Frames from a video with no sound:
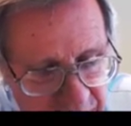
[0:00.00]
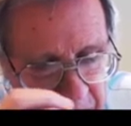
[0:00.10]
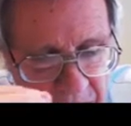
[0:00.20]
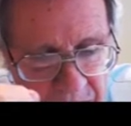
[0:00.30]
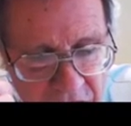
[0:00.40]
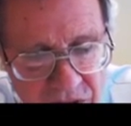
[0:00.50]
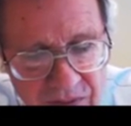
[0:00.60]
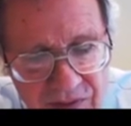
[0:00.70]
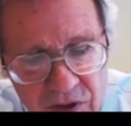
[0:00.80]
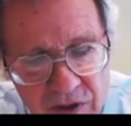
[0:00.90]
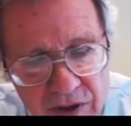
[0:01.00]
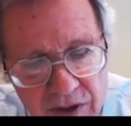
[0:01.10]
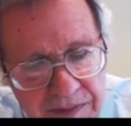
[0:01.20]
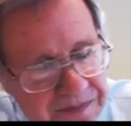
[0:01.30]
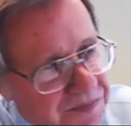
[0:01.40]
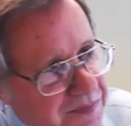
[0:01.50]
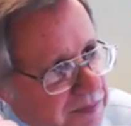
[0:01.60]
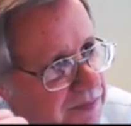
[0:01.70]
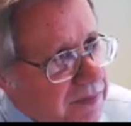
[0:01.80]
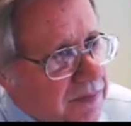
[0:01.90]
Now, let me mention
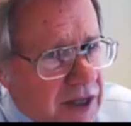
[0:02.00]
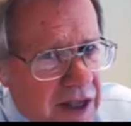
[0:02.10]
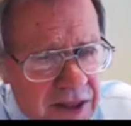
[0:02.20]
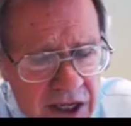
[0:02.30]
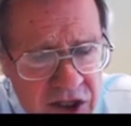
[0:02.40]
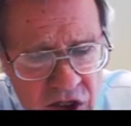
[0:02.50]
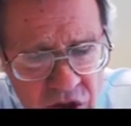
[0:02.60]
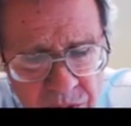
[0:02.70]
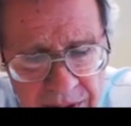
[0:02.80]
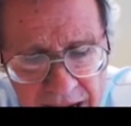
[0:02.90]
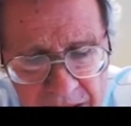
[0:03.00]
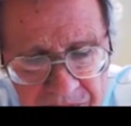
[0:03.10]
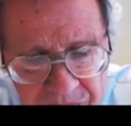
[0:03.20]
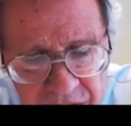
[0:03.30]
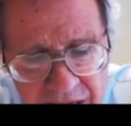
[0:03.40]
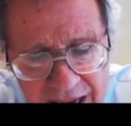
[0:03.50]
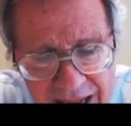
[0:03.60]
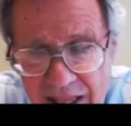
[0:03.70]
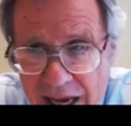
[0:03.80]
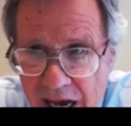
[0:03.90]
further that
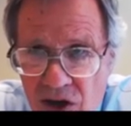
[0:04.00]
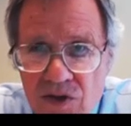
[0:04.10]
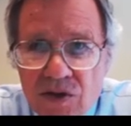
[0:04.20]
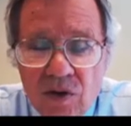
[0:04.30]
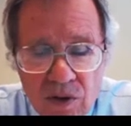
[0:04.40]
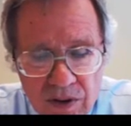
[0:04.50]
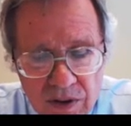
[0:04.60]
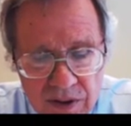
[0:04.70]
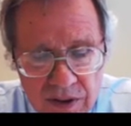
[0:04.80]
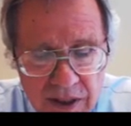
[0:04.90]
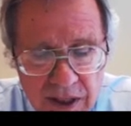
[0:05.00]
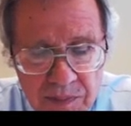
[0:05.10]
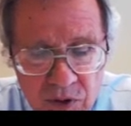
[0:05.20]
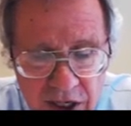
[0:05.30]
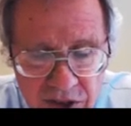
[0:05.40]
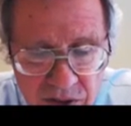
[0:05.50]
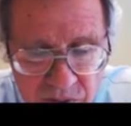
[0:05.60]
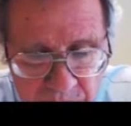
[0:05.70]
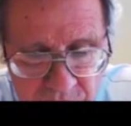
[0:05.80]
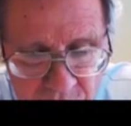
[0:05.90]
USPAP allows oral
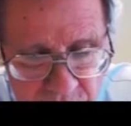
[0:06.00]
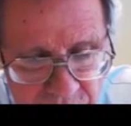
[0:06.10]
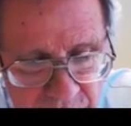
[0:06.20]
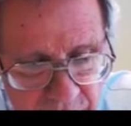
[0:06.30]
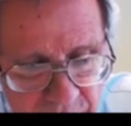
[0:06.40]
appraisal